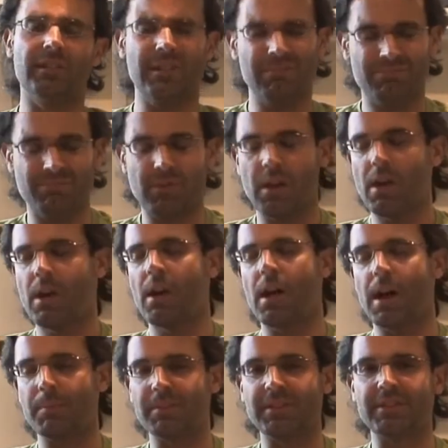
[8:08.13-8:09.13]
I'm
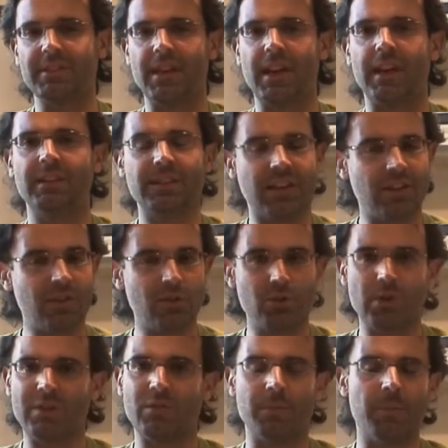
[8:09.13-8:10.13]
gonna say thank
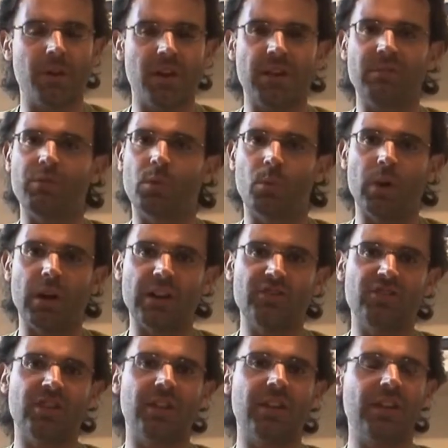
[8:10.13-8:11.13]
you everybody for
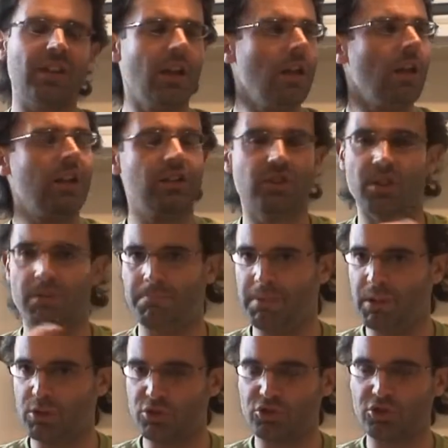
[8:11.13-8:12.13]
watching the
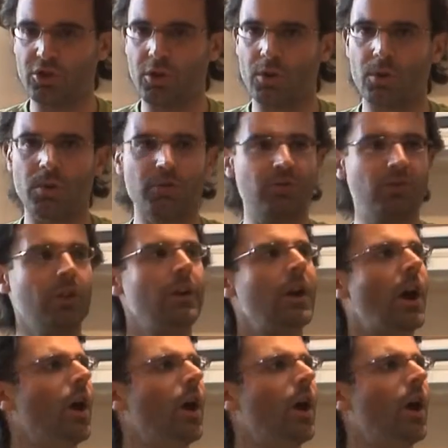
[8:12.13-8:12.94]
beer shows,